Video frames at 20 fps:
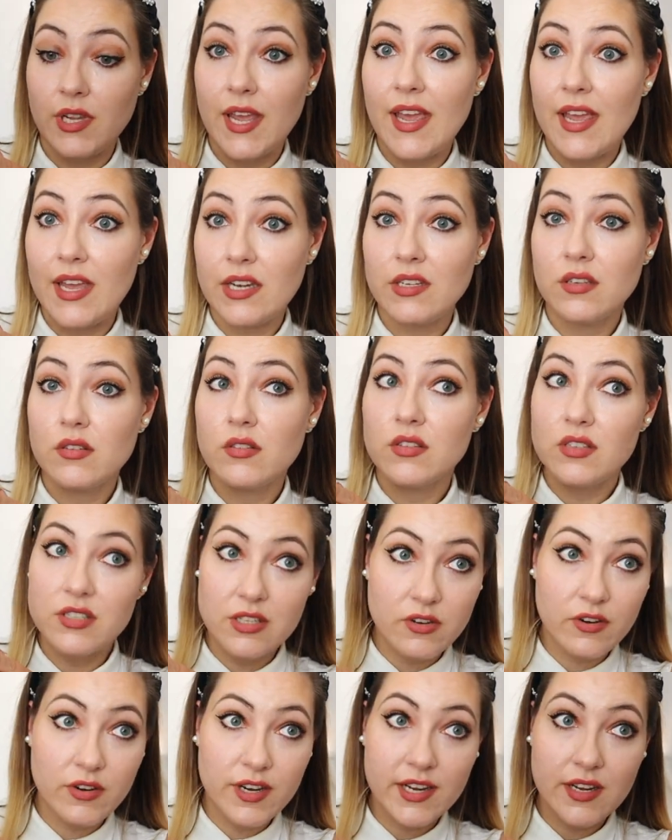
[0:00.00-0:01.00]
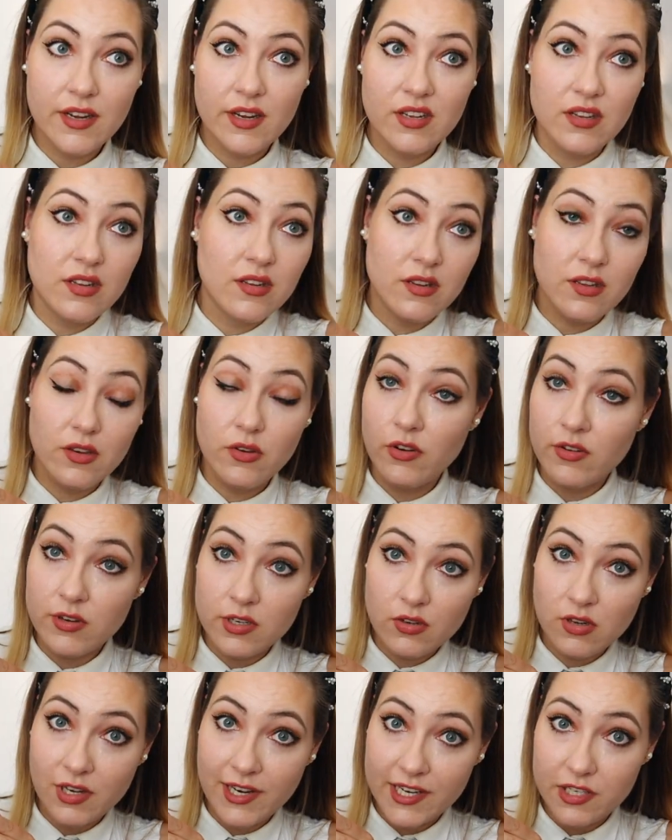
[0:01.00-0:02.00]
And considering in the
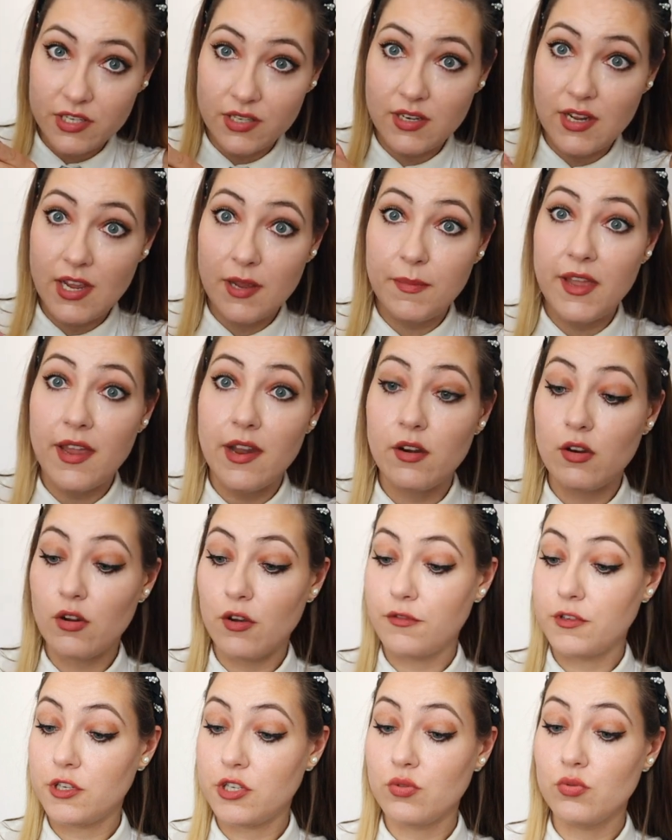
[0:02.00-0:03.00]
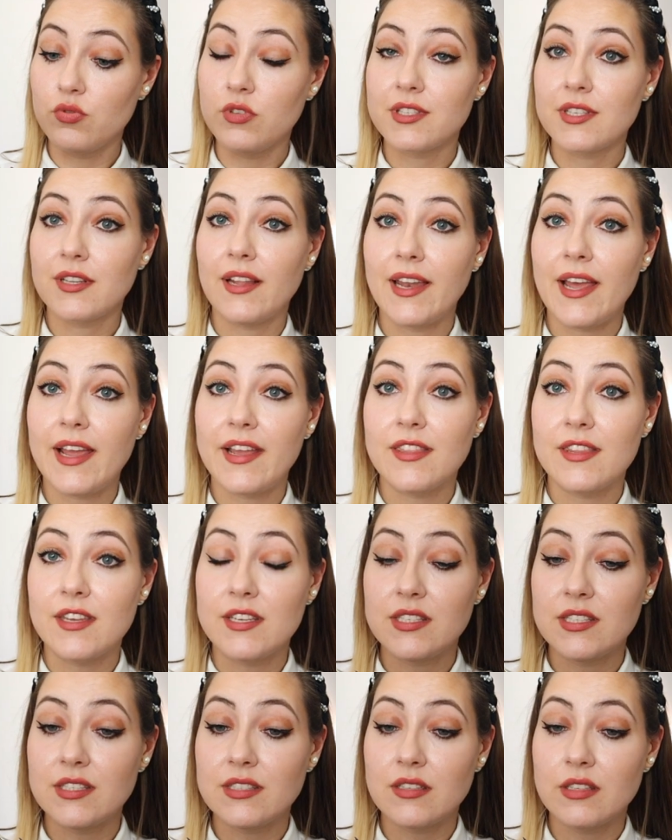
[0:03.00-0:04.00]
current collection a pair of shoes like
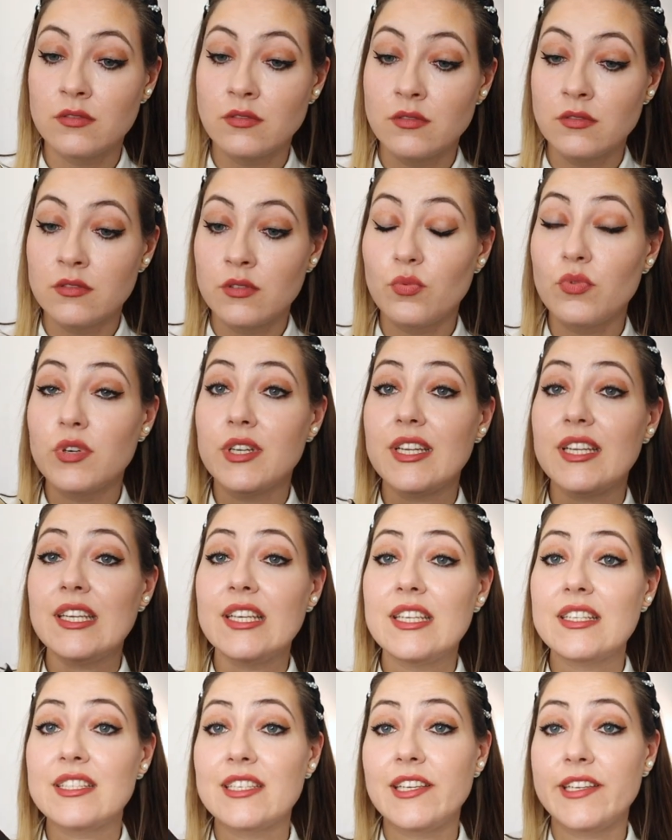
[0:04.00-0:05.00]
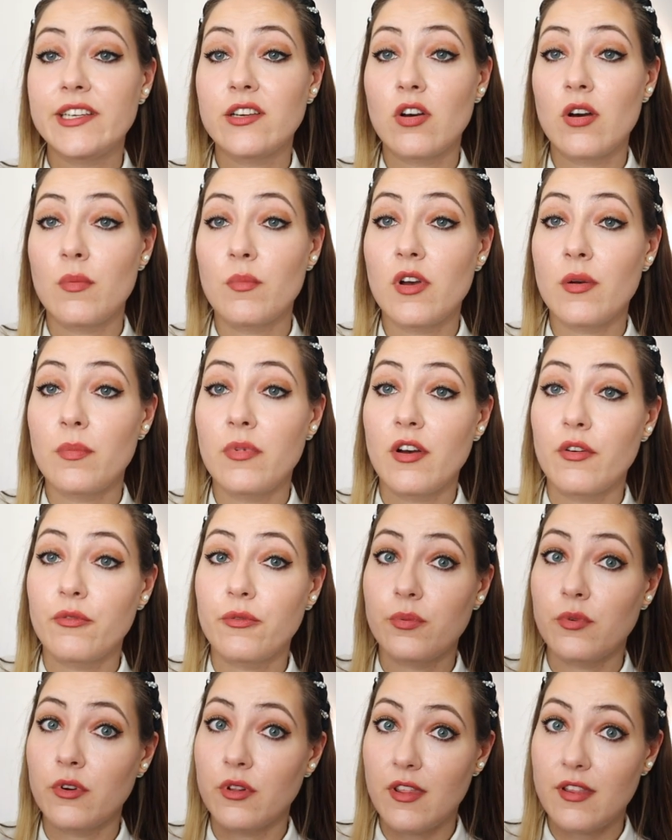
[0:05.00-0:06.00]
this would easily come above
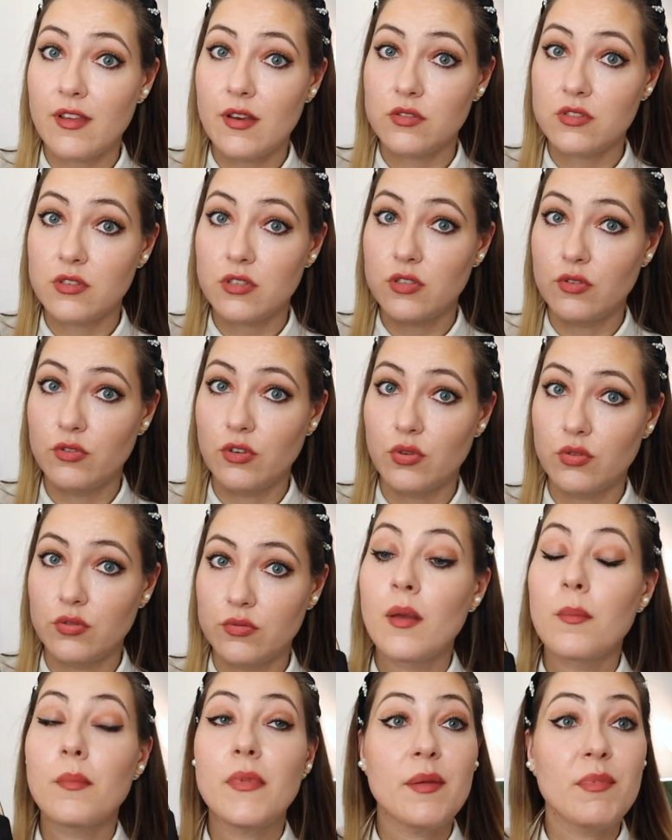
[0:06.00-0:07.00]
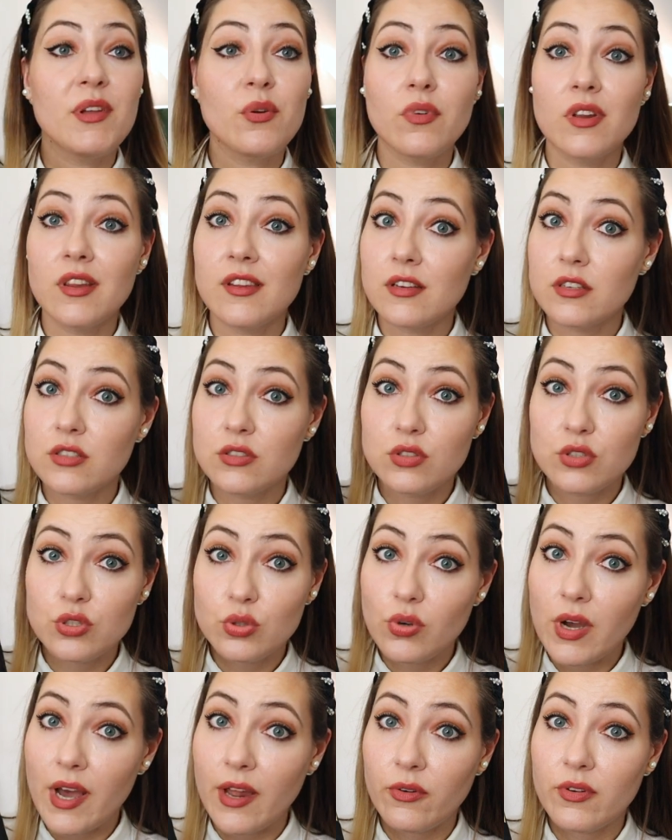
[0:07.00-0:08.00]
1000 euro. Maybe
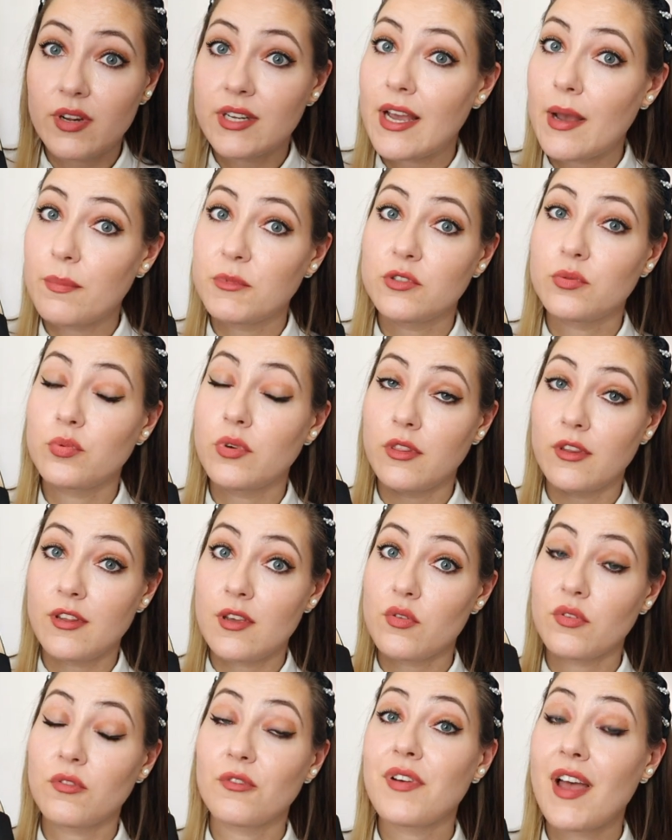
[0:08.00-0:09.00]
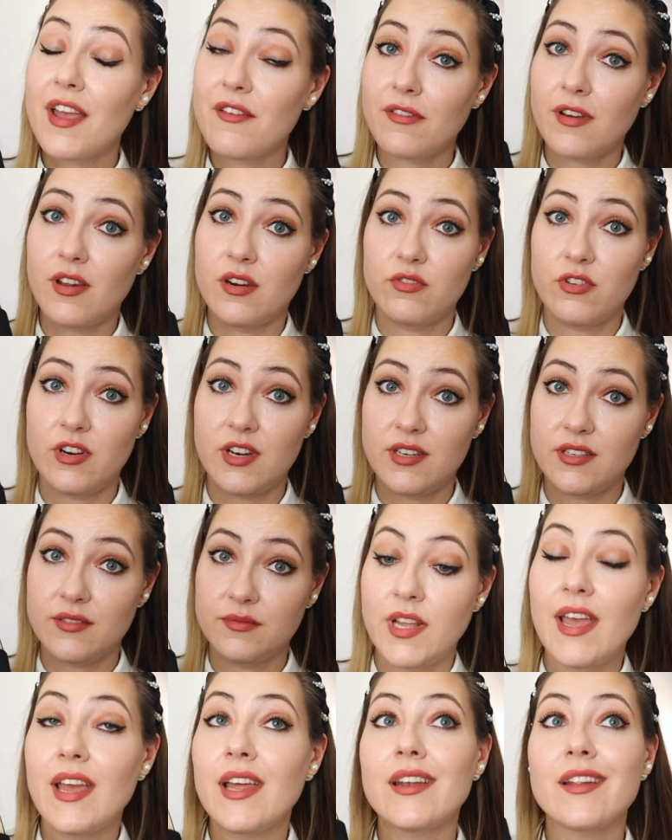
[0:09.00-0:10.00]
1200 up to 1500.
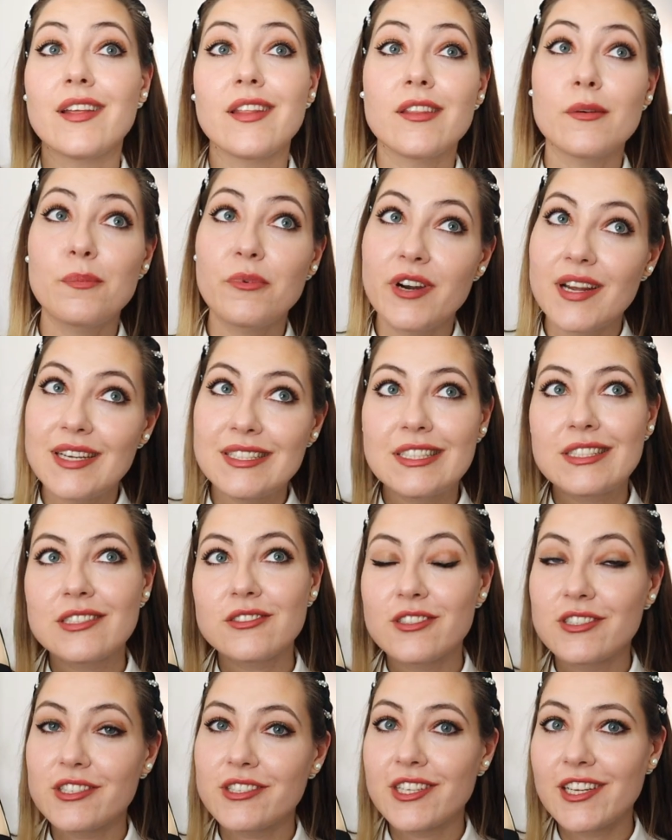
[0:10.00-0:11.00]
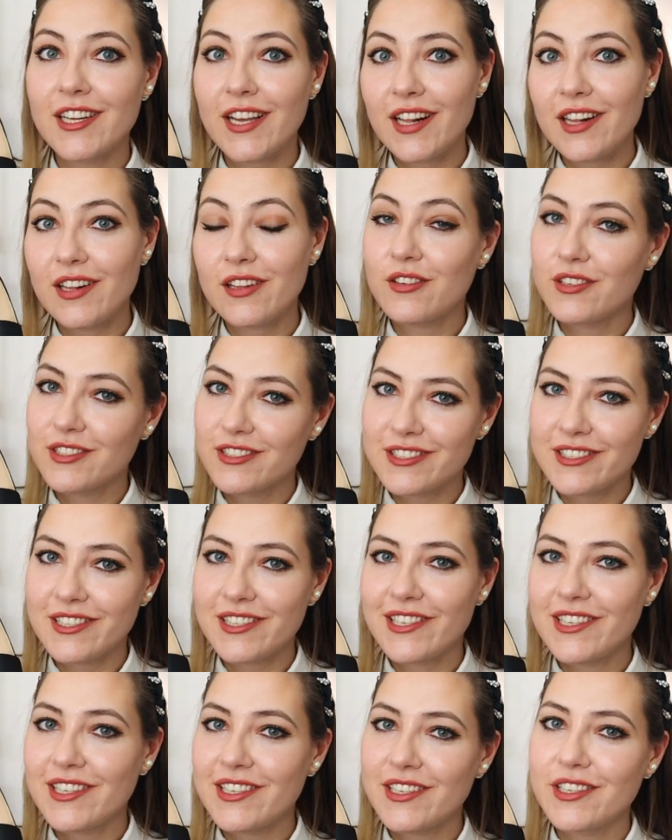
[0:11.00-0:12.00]
And the prices on Chanel
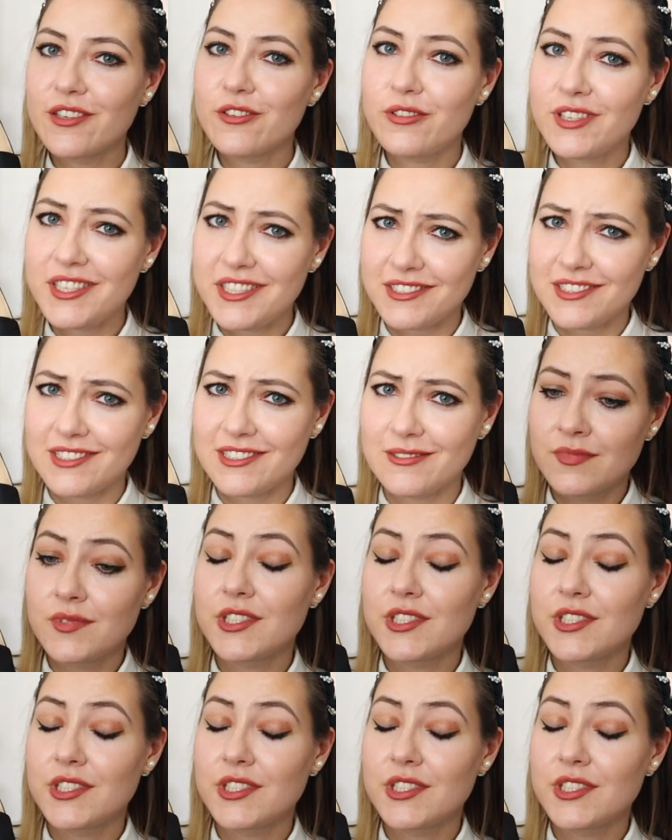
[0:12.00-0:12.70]
constantly increase.